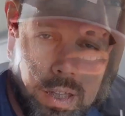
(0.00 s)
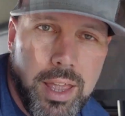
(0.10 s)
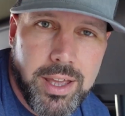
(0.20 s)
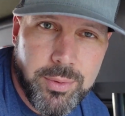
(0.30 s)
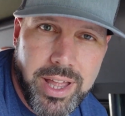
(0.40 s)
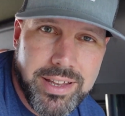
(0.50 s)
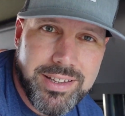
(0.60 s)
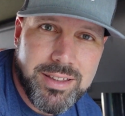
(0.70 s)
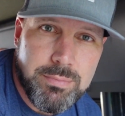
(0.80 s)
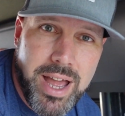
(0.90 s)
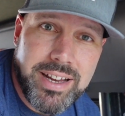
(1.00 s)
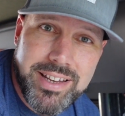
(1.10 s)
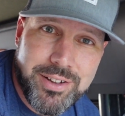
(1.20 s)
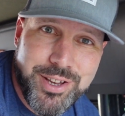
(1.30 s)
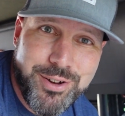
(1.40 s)
And we had to get back
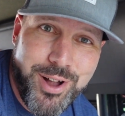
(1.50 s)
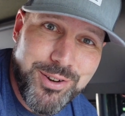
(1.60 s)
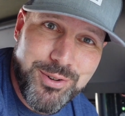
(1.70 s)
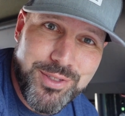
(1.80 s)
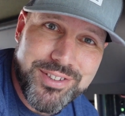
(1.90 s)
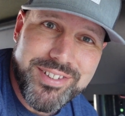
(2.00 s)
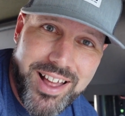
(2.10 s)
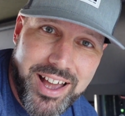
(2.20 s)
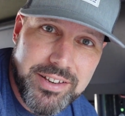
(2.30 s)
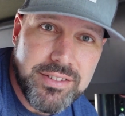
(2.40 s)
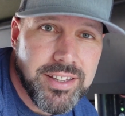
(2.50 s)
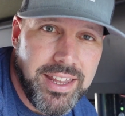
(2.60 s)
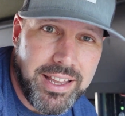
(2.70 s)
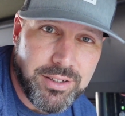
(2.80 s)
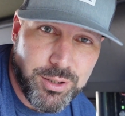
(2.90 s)
down here under the slide to
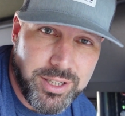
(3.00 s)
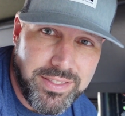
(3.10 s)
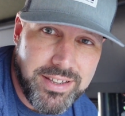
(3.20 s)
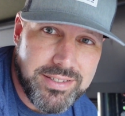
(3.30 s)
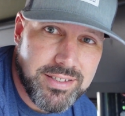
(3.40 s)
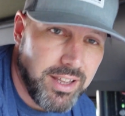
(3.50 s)
take a look at this.